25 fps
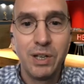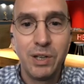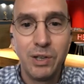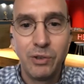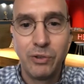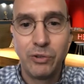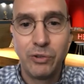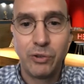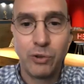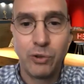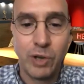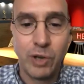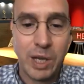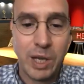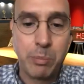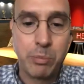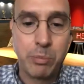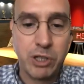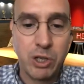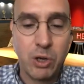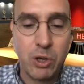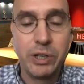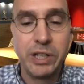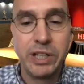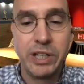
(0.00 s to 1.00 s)
So
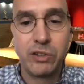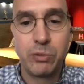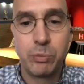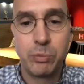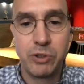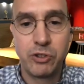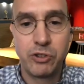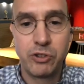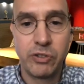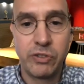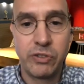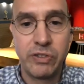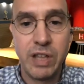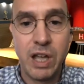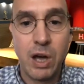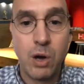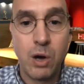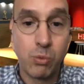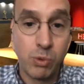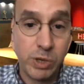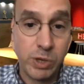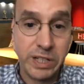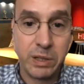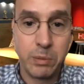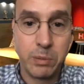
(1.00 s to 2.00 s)
Embrionix, which is now
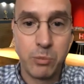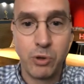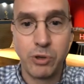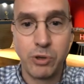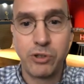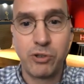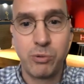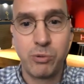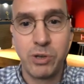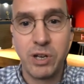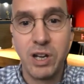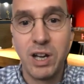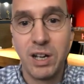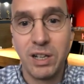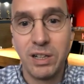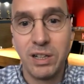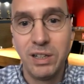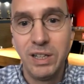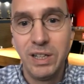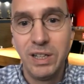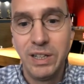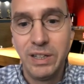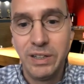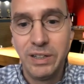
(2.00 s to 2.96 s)
Riedel Montreal,